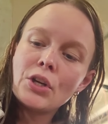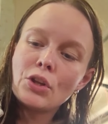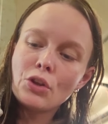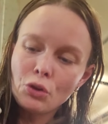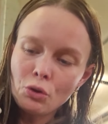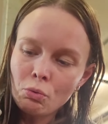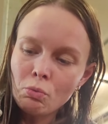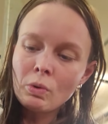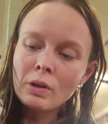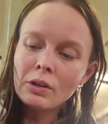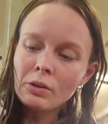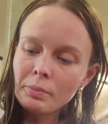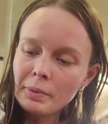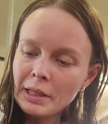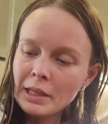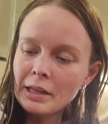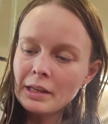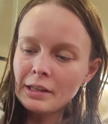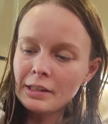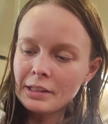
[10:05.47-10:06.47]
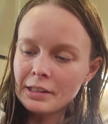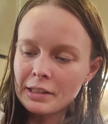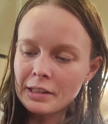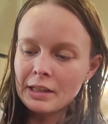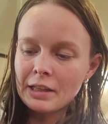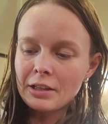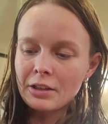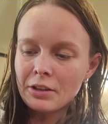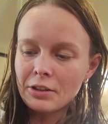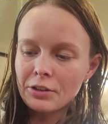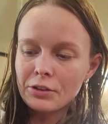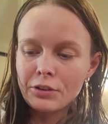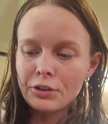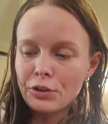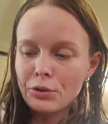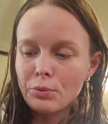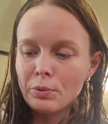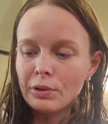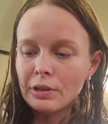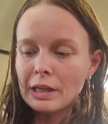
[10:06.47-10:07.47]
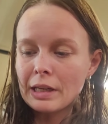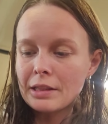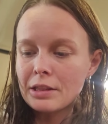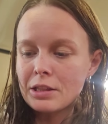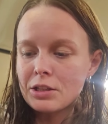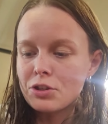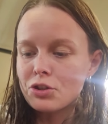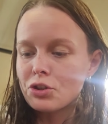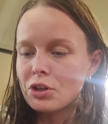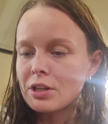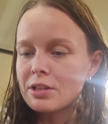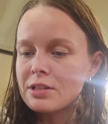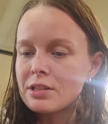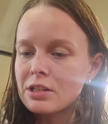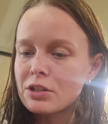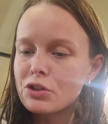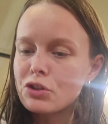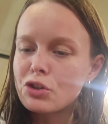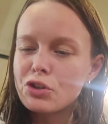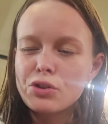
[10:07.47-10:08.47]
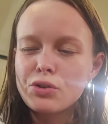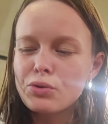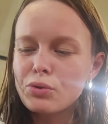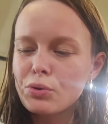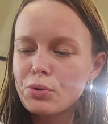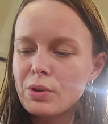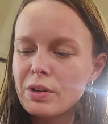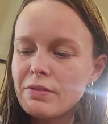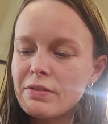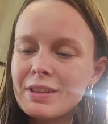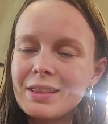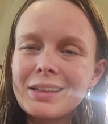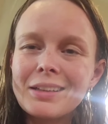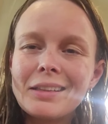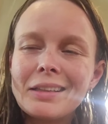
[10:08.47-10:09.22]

you will be held in high honor and you will get this justice just through even the